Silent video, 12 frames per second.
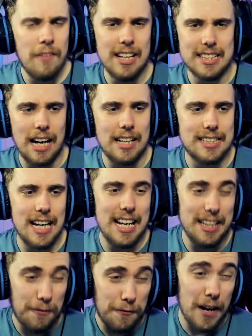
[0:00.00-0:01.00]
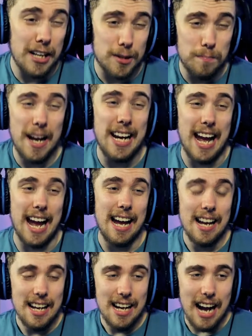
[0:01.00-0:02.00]
is that how you say it, in the 5th minute.
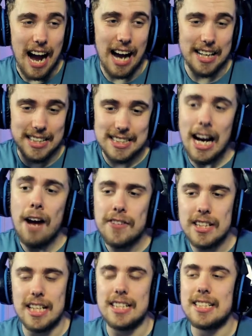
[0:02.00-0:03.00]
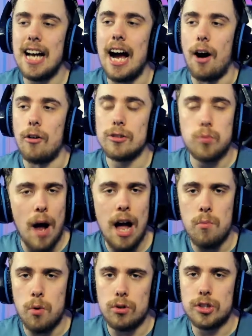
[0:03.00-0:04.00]
And as daft as it sounds,
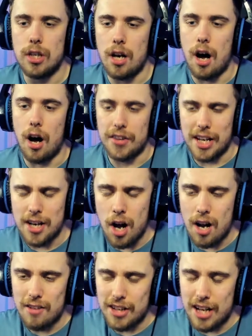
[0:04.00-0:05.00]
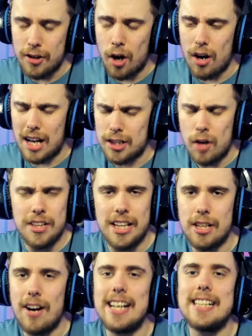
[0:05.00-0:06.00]
where Walsall are, they're not, I don't think
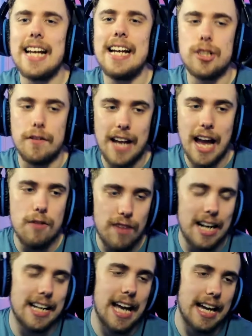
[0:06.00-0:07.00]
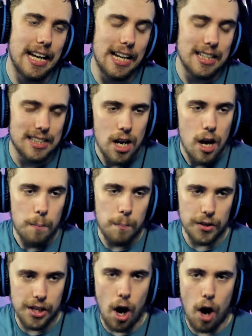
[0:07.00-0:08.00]
they're any danger of getting relegated,
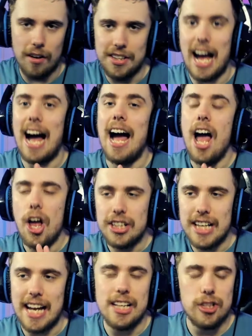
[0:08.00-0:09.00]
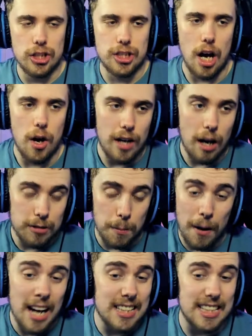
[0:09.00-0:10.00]
but they are in that danger zone. I'm
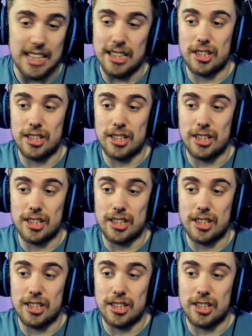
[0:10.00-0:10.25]
surprised